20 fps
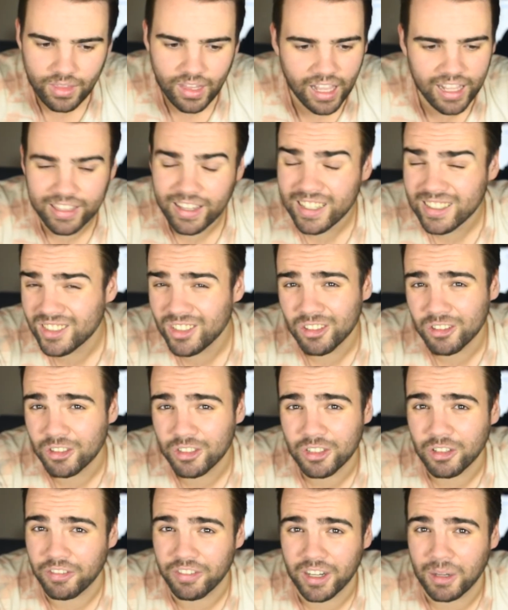And that's not good
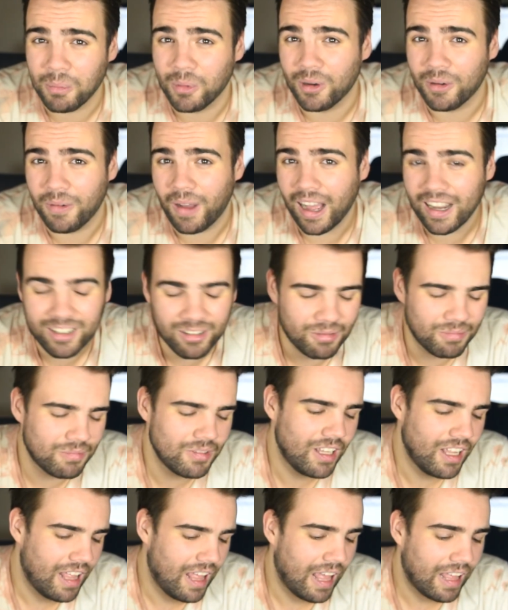enough anymore.
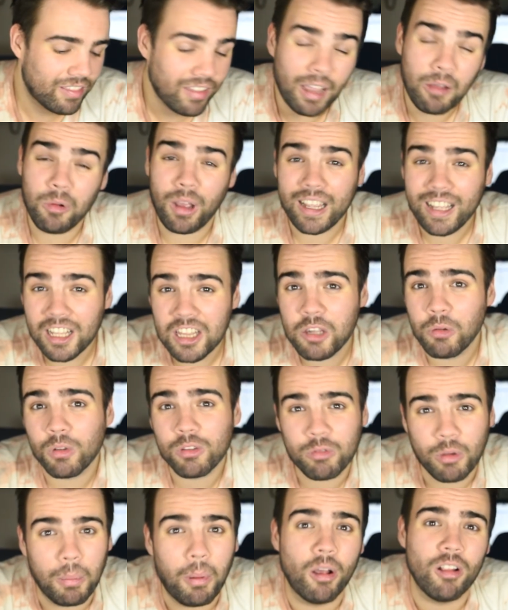So I actually
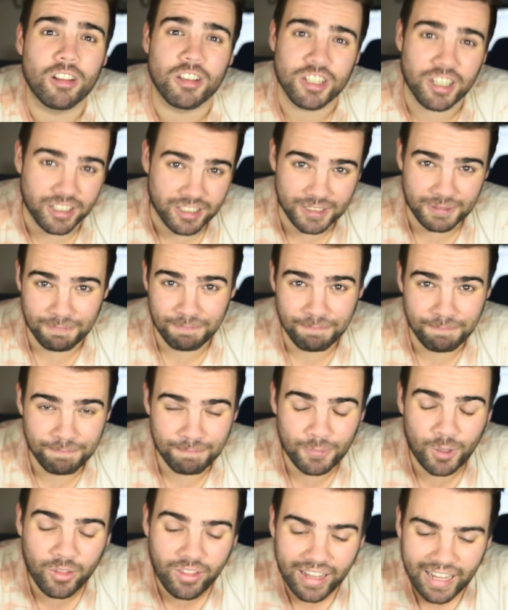want to apologise,
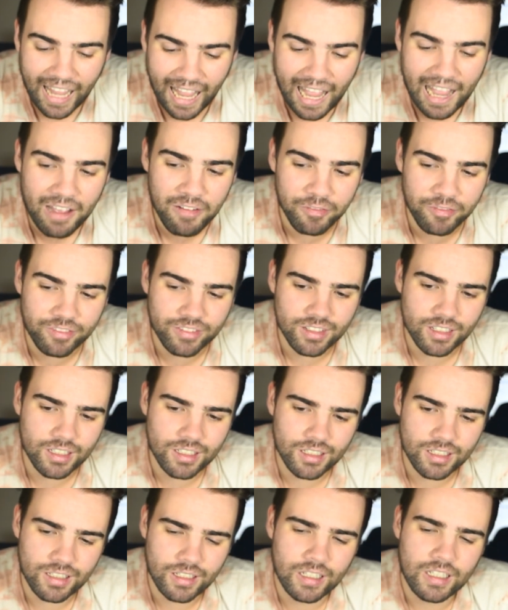because I have,
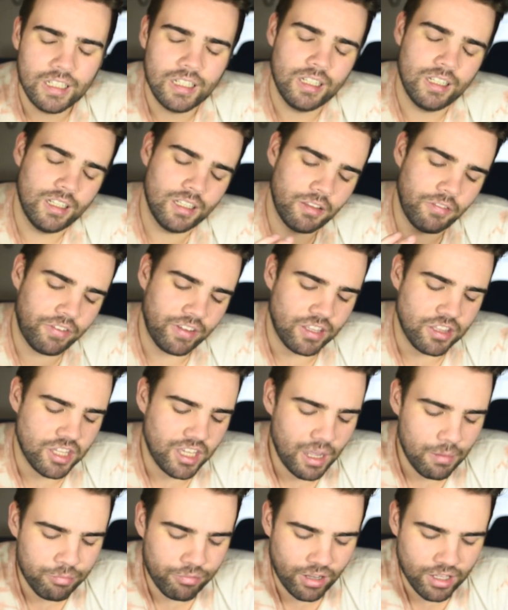the thing is, you
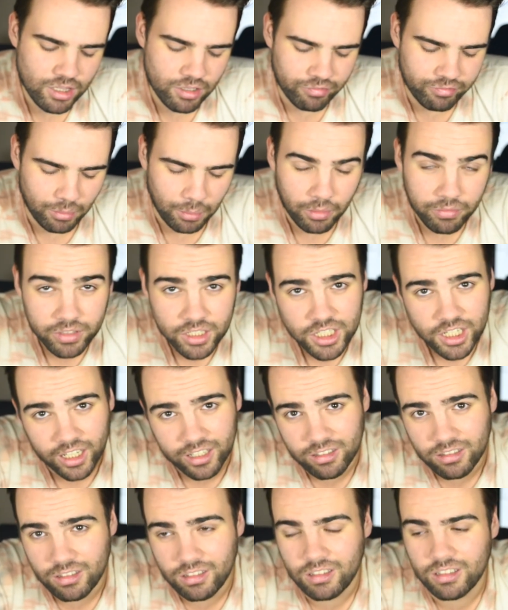get pressure from other
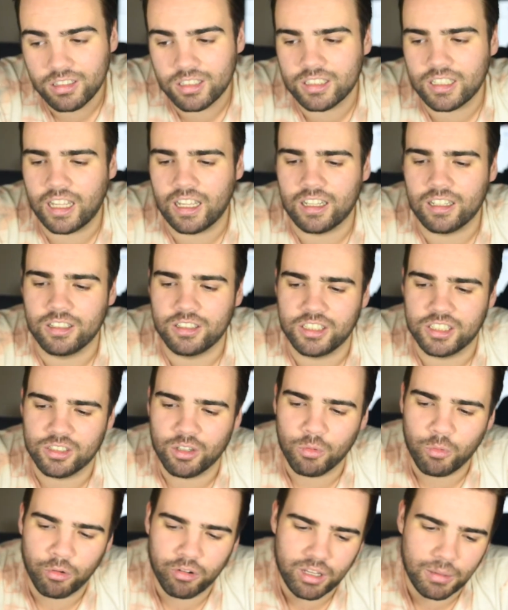channels, and you
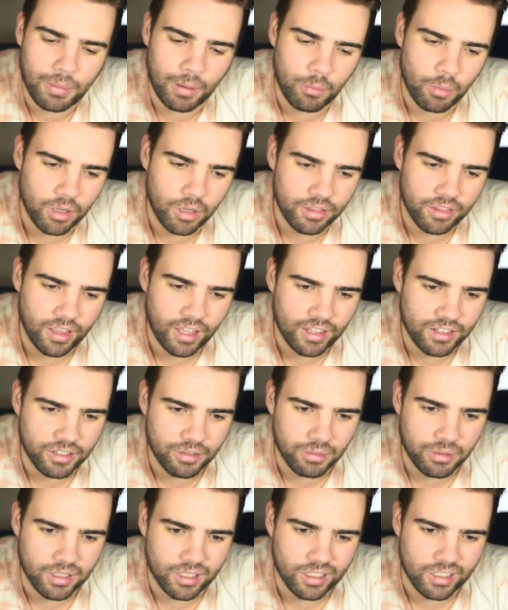stop worrying about what they're
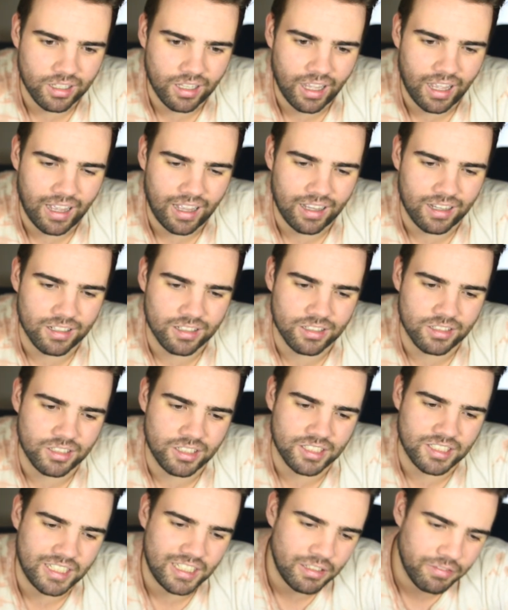doing, and you
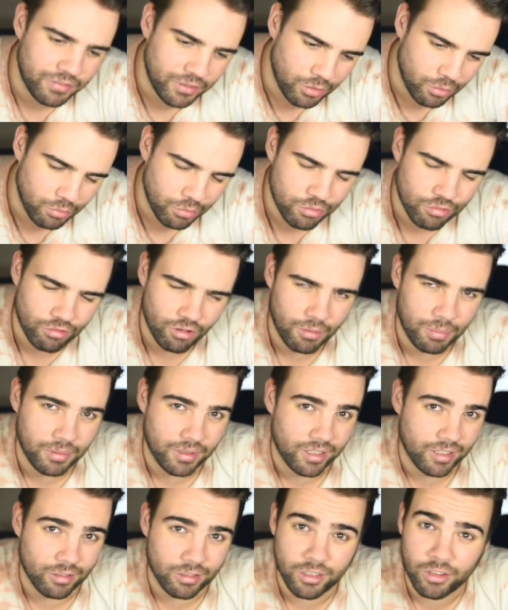see your views
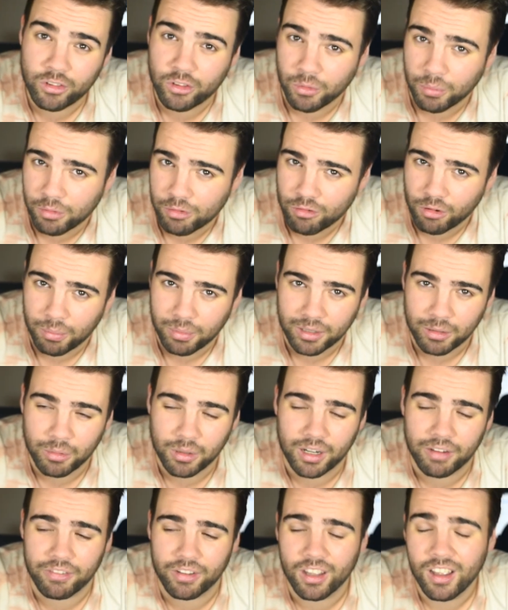dropping, or your subs dropping, or
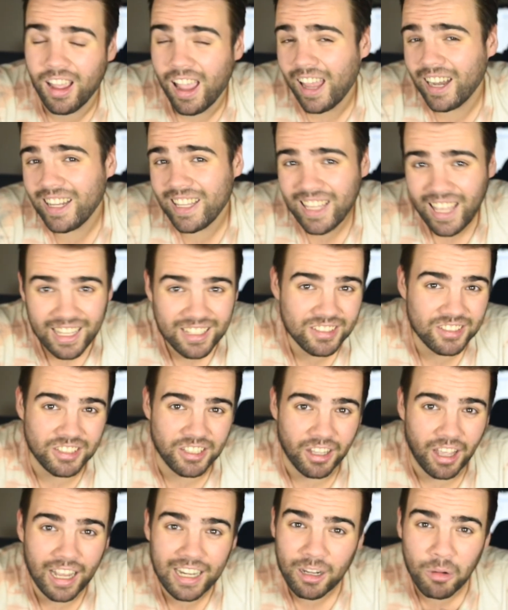whatever, and it gets to
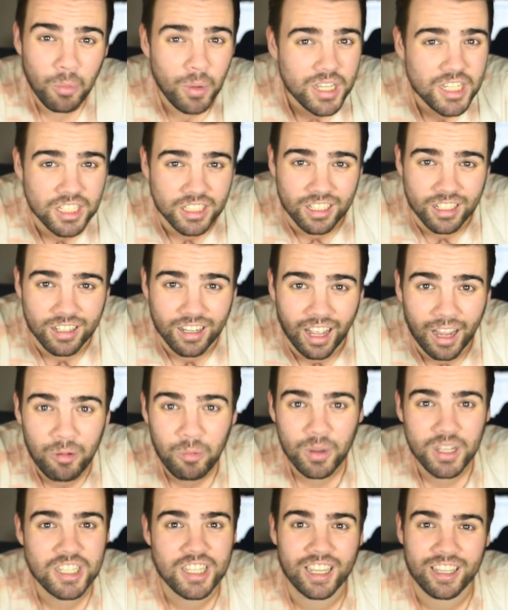you, and I wish it didn't. I
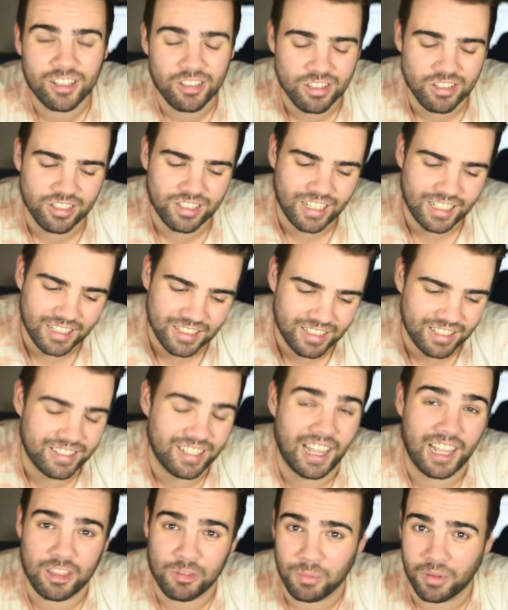wish I could just kind of
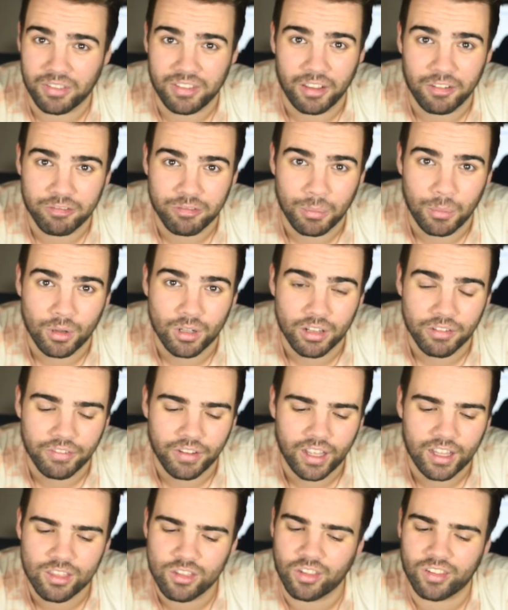detach myself from all of it,
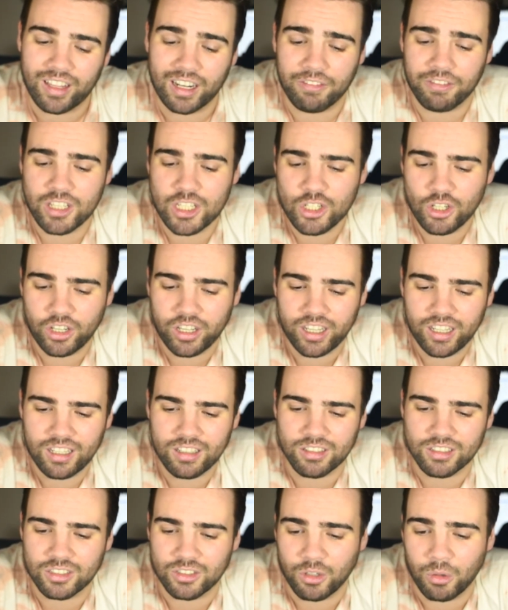and just kind of enjoy it, and
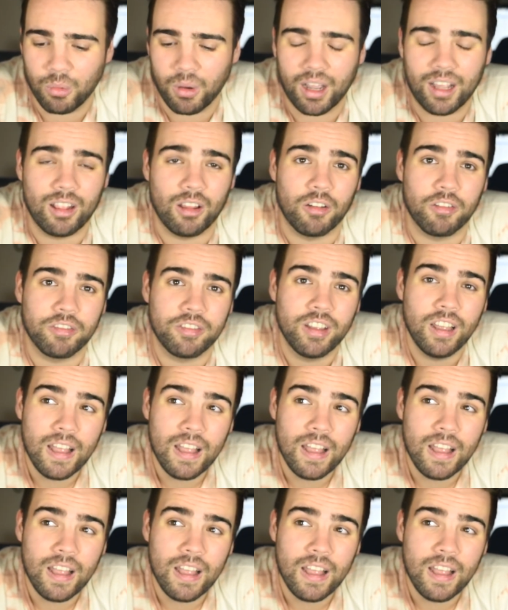just do what I love.